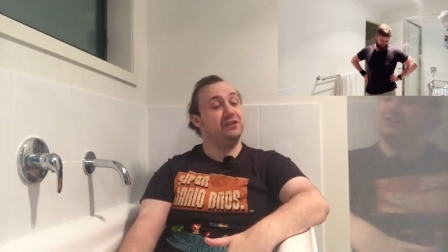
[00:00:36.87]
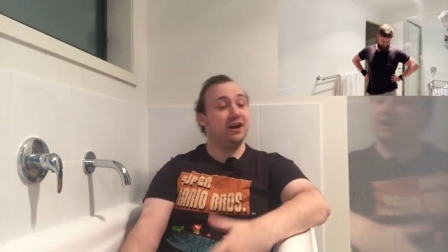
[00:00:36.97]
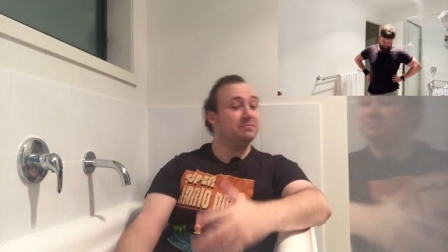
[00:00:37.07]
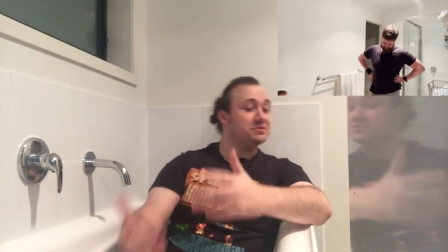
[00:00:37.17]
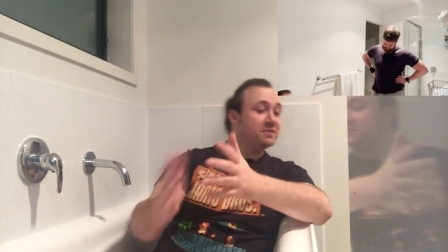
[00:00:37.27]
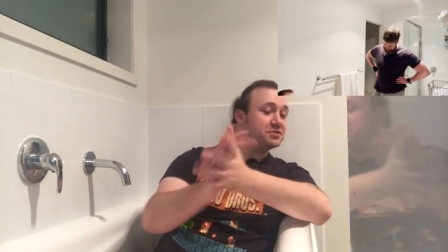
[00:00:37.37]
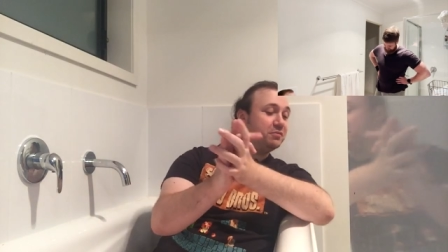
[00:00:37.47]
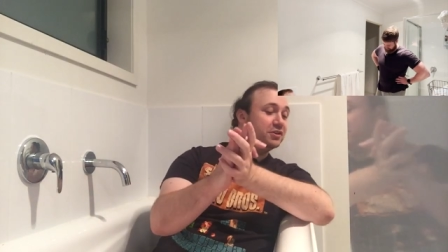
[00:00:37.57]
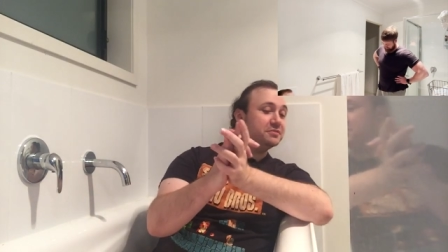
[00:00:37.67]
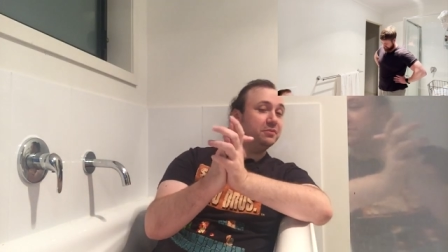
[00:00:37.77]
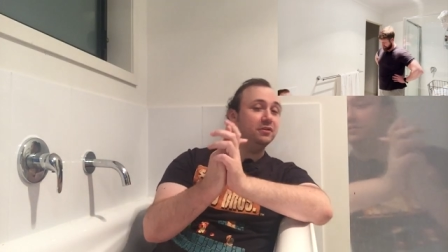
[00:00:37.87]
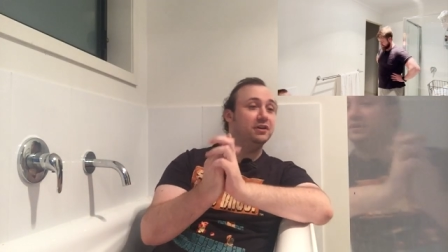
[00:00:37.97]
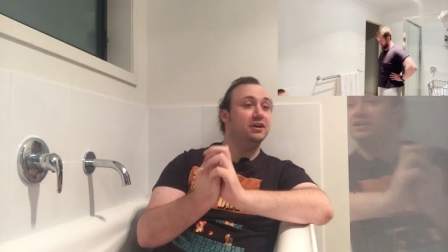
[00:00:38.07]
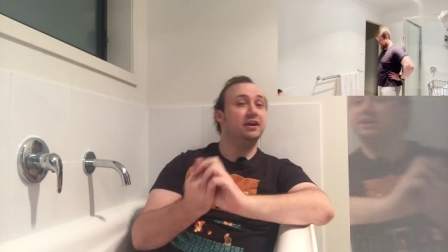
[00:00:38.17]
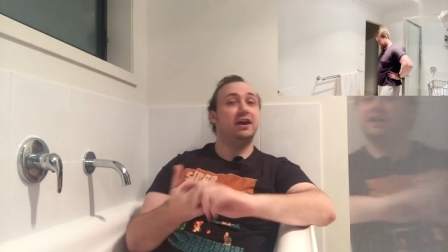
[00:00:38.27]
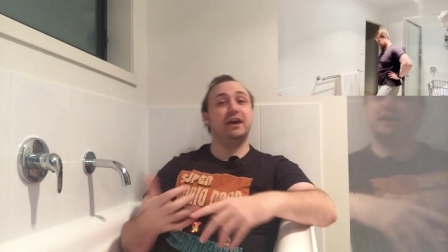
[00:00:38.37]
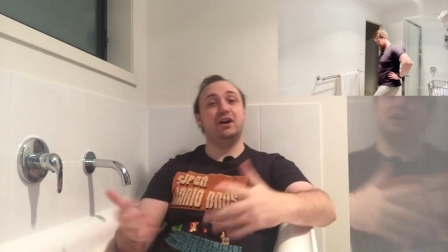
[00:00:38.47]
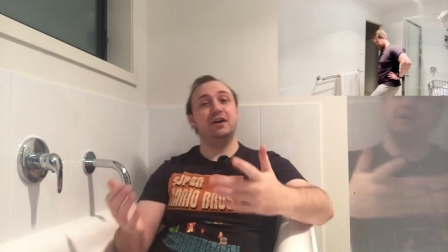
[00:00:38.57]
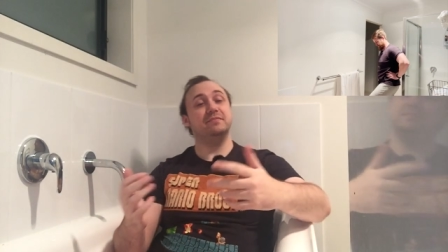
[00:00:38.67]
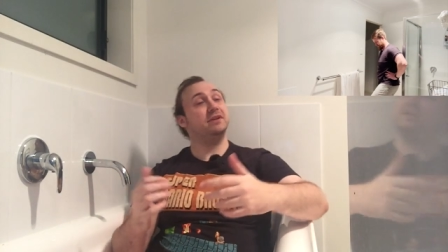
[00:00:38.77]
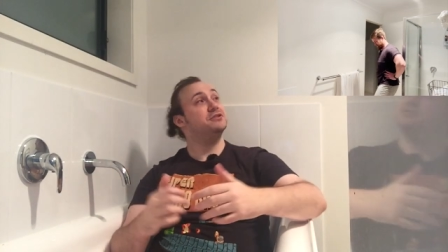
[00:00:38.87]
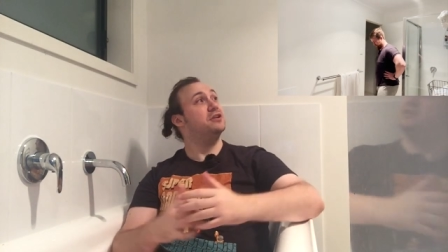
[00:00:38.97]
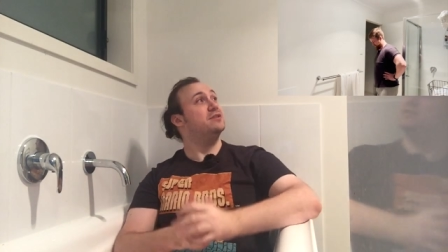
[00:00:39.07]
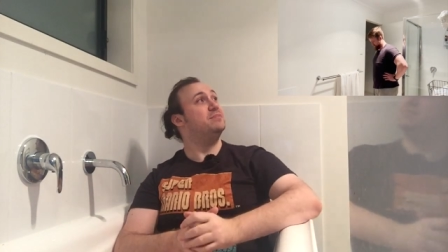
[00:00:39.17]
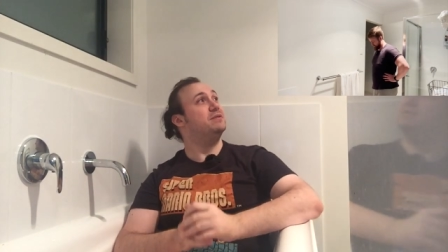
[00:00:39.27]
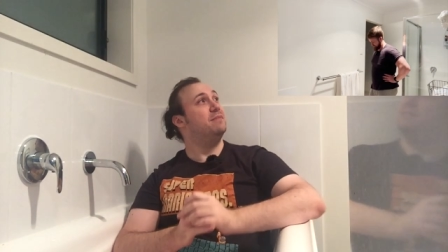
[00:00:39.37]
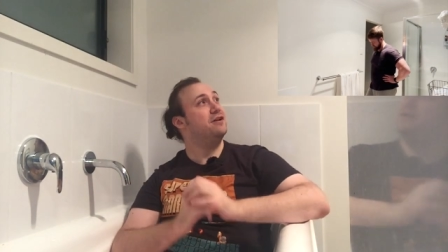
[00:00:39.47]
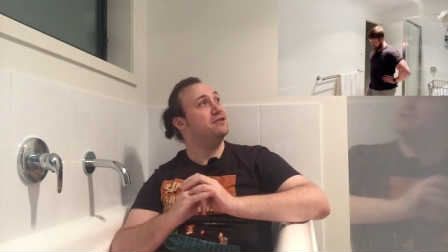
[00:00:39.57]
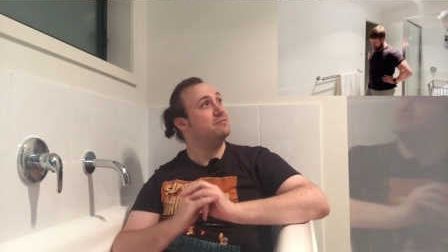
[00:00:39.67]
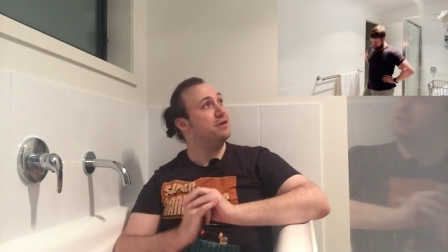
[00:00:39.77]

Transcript: fill it up as much as possible, and I'm going to try to beat Mario